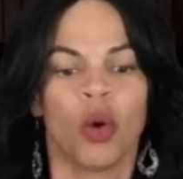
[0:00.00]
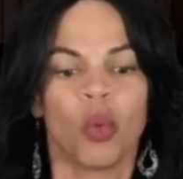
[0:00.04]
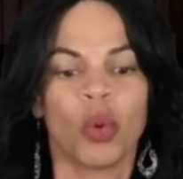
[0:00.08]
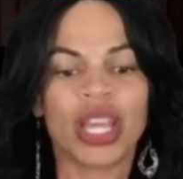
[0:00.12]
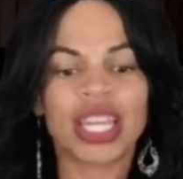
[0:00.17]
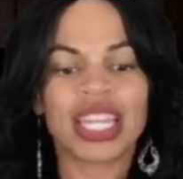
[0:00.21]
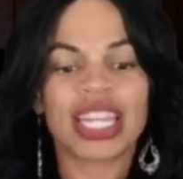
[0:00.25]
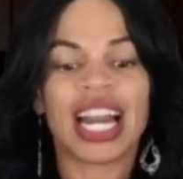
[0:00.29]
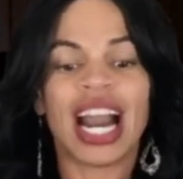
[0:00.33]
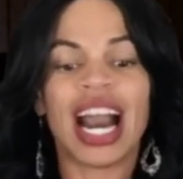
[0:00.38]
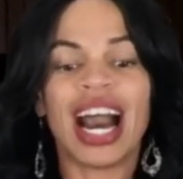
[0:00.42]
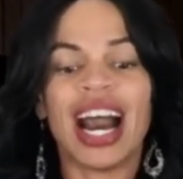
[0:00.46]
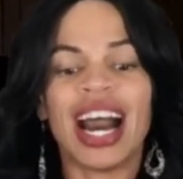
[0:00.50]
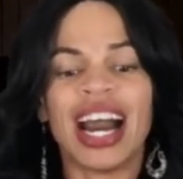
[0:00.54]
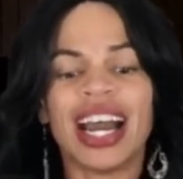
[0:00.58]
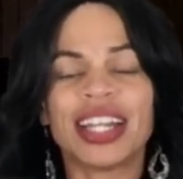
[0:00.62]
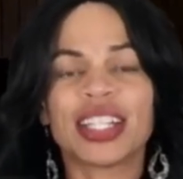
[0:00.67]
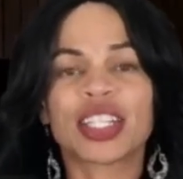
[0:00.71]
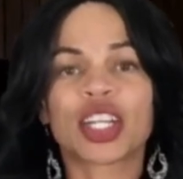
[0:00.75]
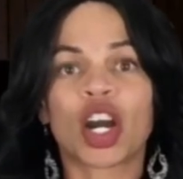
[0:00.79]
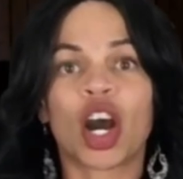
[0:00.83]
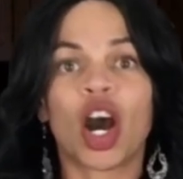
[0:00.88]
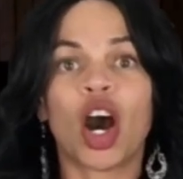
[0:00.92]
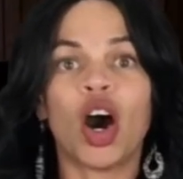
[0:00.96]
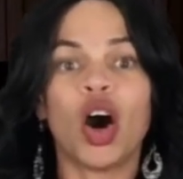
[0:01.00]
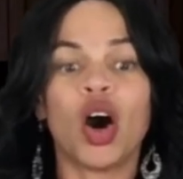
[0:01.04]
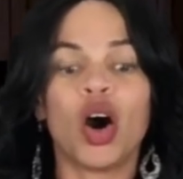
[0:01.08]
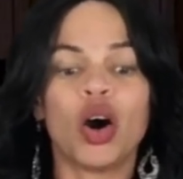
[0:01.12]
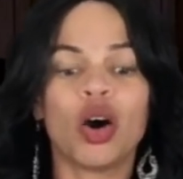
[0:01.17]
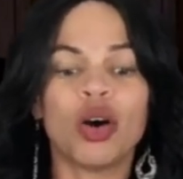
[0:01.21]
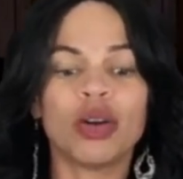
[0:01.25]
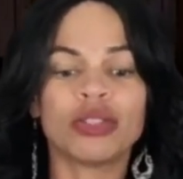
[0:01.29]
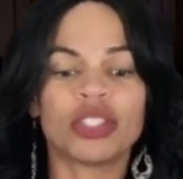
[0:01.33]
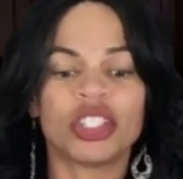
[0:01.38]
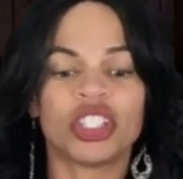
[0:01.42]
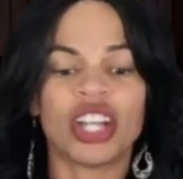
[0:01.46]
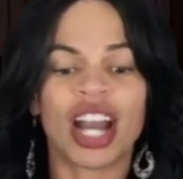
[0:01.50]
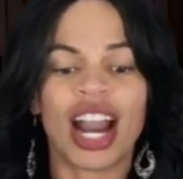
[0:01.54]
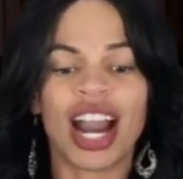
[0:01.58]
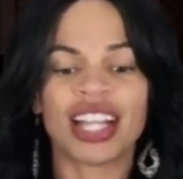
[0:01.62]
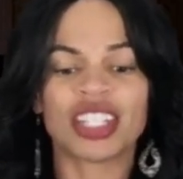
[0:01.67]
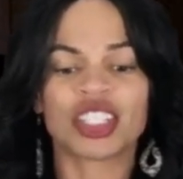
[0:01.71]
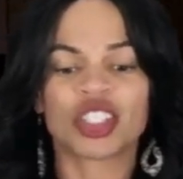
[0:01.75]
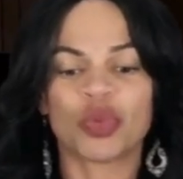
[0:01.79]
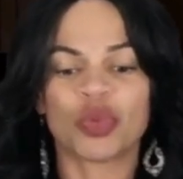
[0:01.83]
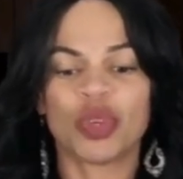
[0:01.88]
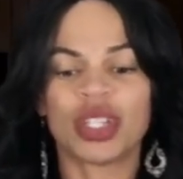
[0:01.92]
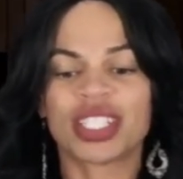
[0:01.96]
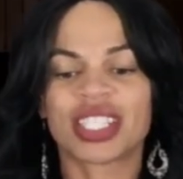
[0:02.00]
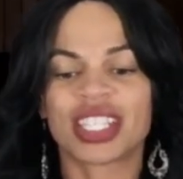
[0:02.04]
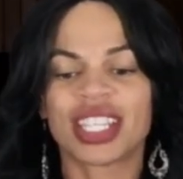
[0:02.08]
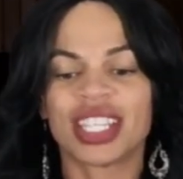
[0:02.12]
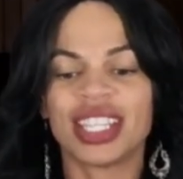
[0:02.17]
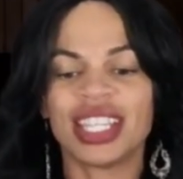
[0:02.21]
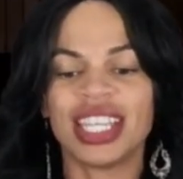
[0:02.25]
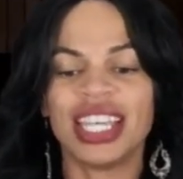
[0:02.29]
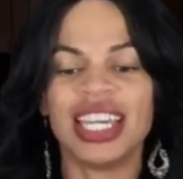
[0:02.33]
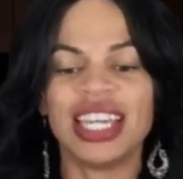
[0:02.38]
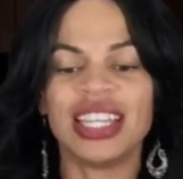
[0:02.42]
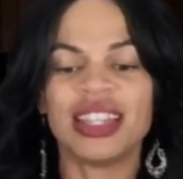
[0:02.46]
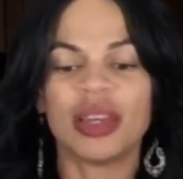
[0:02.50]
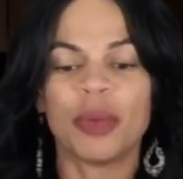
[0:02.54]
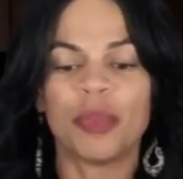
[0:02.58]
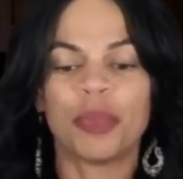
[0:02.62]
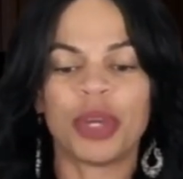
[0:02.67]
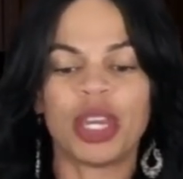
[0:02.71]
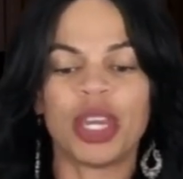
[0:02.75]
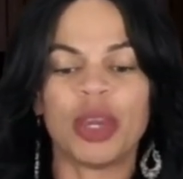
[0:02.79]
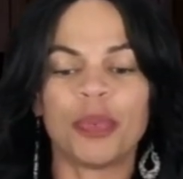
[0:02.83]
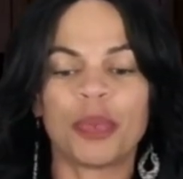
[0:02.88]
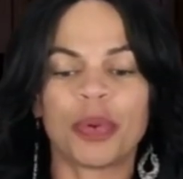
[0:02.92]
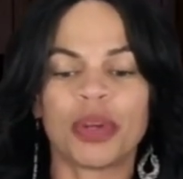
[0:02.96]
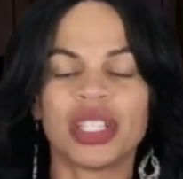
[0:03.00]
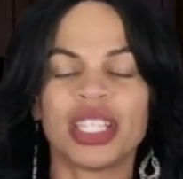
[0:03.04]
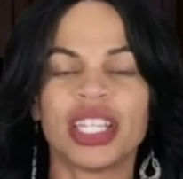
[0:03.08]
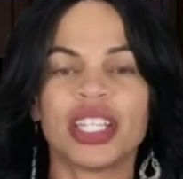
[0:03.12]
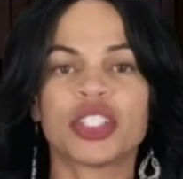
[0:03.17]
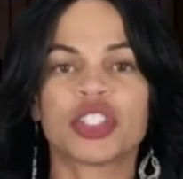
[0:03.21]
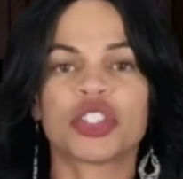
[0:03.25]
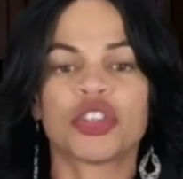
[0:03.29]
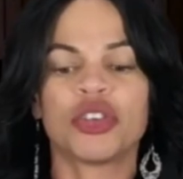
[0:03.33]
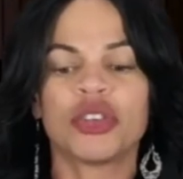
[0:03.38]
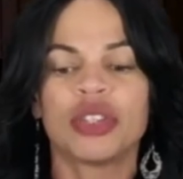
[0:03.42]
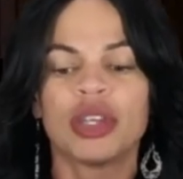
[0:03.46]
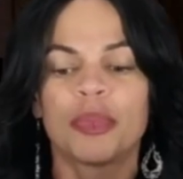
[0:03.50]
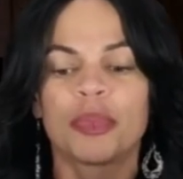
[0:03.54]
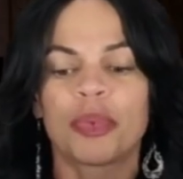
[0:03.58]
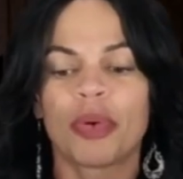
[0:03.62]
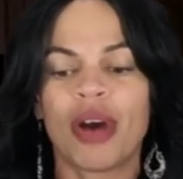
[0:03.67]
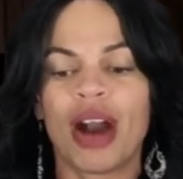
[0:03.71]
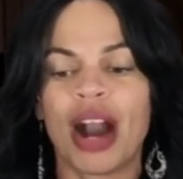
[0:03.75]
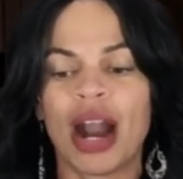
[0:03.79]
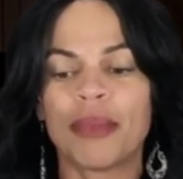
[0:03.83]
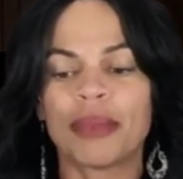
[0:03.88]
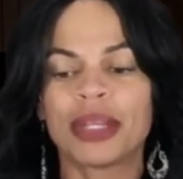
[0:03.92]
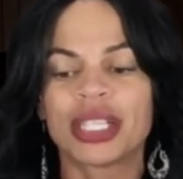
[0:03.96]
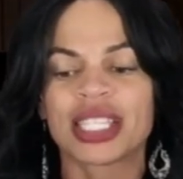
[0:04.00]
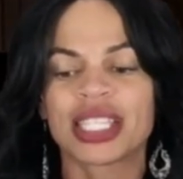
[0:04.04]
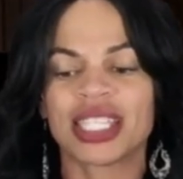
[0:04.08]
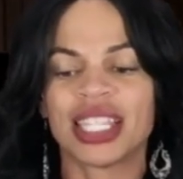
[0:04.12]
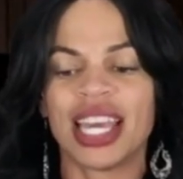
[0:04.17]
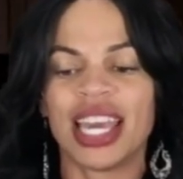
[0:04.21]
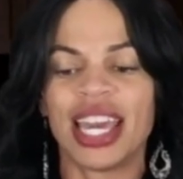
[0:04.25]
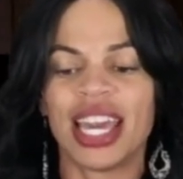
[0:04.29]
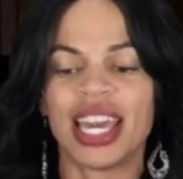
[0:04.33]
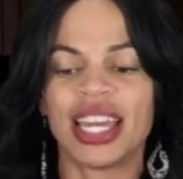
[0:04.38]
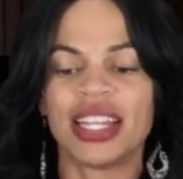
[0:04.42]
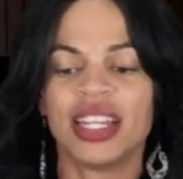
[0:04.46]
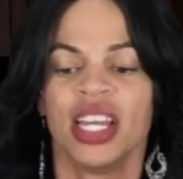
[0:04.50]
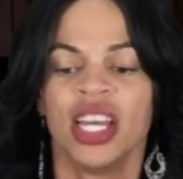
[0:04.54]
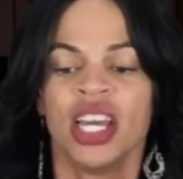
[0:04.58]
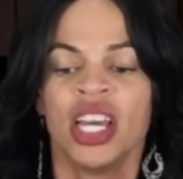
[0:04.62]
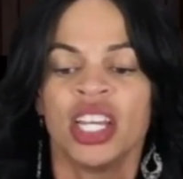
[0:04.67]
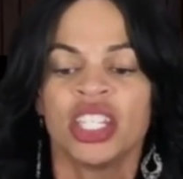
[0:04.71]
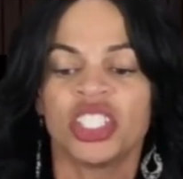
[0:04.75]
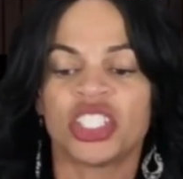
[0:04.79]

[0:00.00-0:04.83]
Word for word: When God called Joshua to lead the people into the promised land,